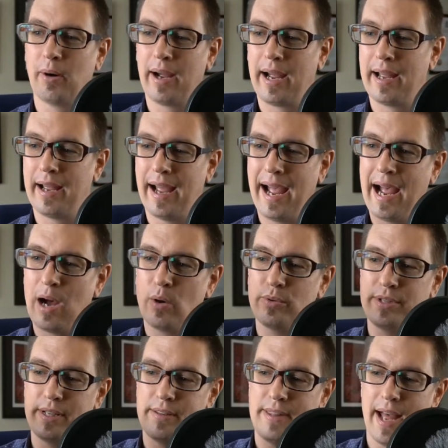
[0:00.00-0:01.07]
how
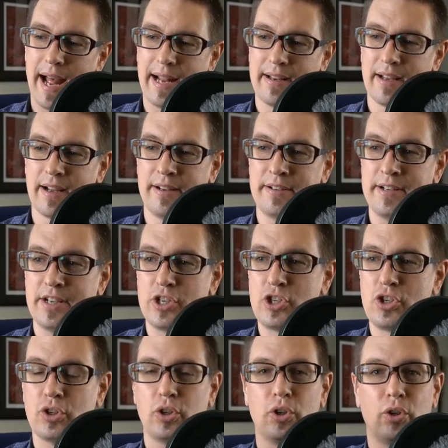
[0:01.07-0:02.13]
did that
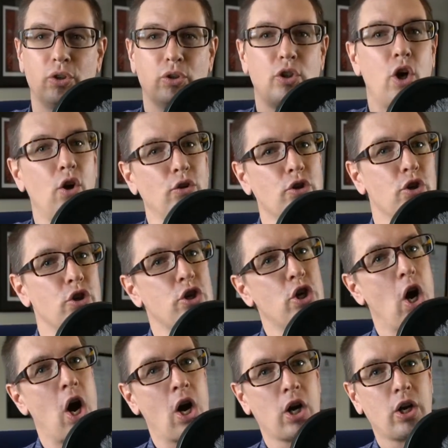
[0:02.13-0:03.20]
initial culture
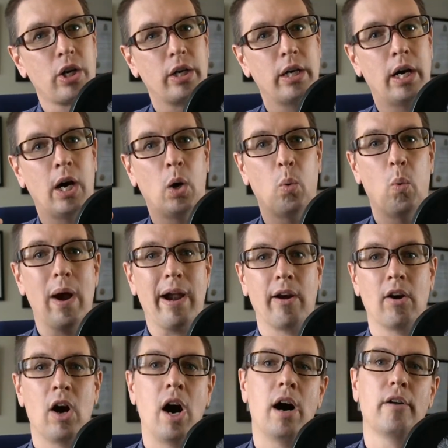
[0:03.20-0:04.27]
shock wear
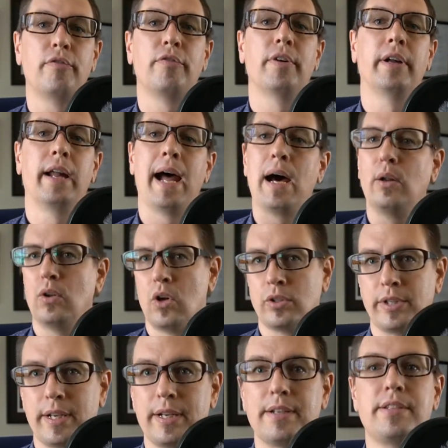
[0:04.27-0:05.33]
off? How long
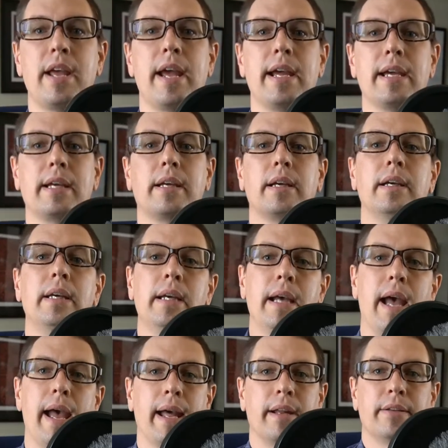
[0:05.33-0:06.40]
did it take?
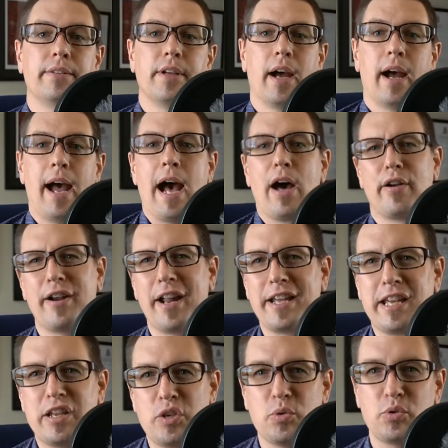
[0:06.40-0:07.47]
And how did I
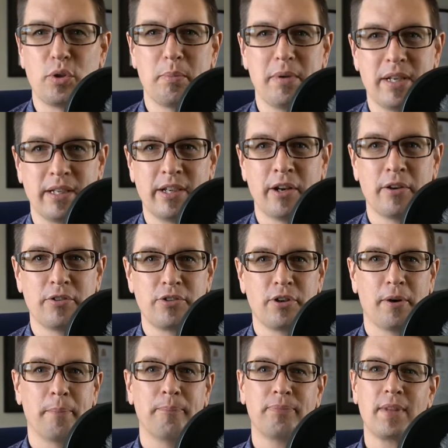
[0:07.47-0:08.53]
get used to being here? So
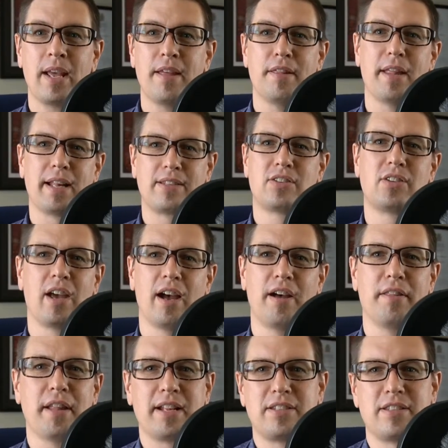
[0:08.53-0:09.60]
that's
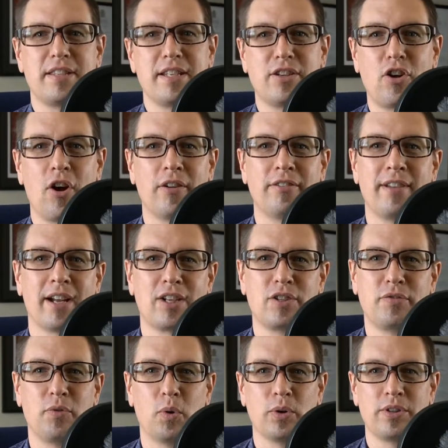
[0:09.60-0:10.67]
the context
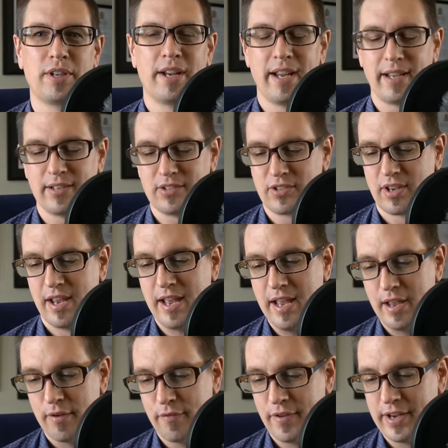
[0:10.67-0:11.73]
for today's
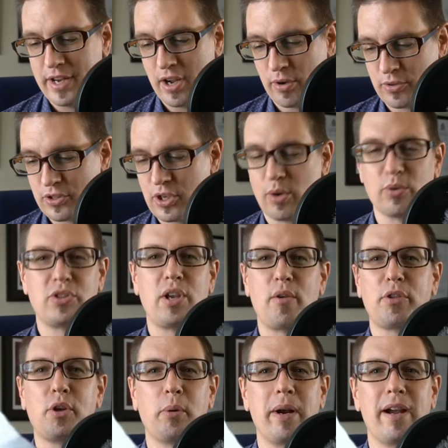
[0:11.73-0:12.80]
video. So South
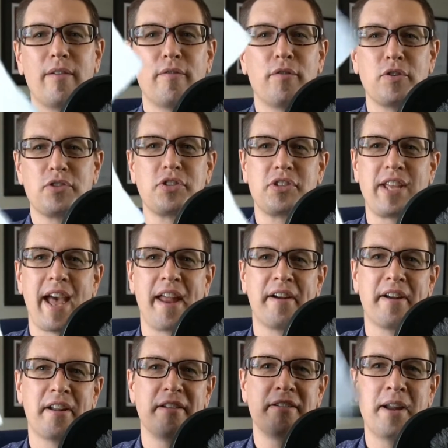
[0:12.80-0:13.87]
Korea versus
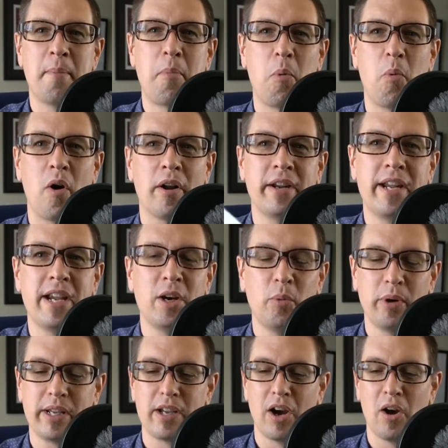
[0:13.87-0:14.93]
Canada. Number 1, here we
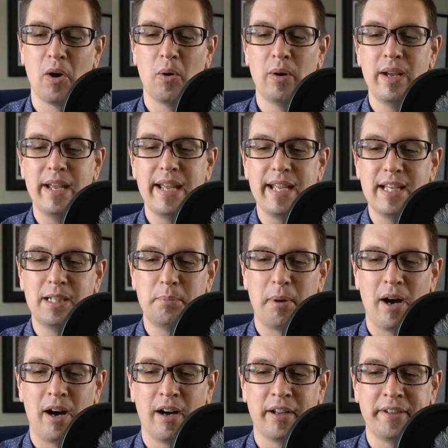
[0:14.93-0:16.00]
go.
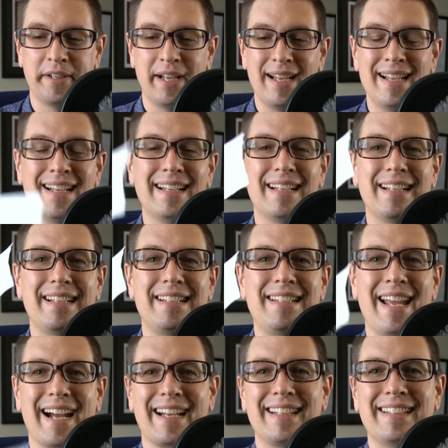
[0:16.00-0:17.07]
Ilban,
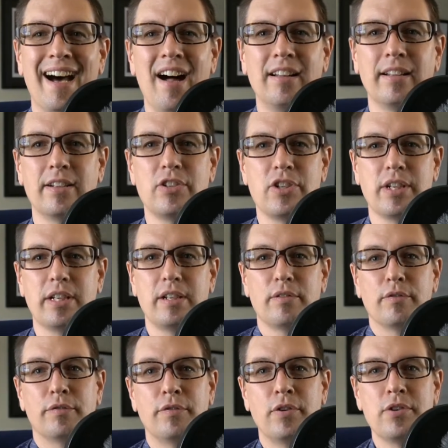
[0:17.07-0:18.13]
technology
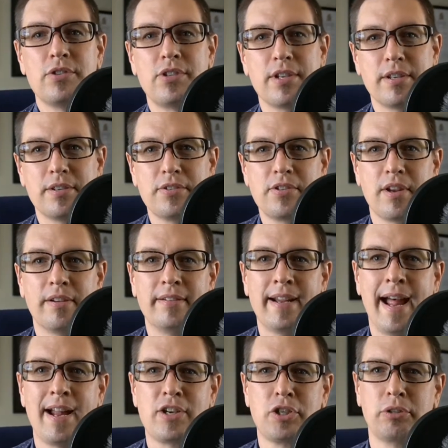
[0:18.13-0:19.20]
versus
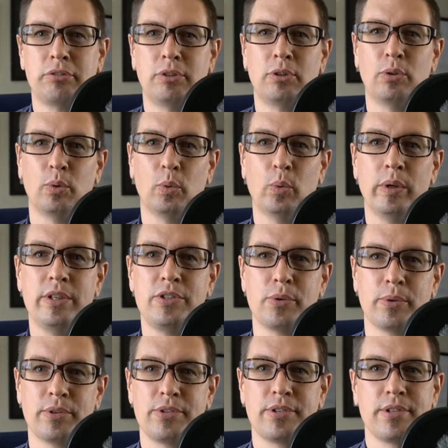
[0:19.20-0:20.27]
natural
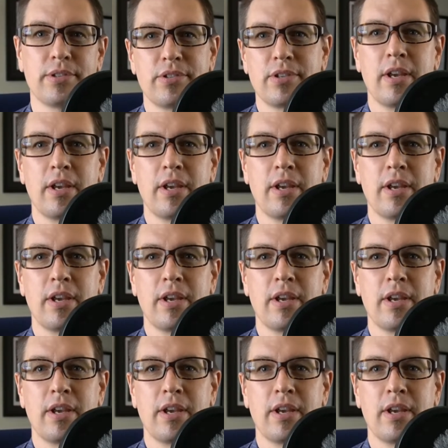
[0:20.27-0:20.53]
resources.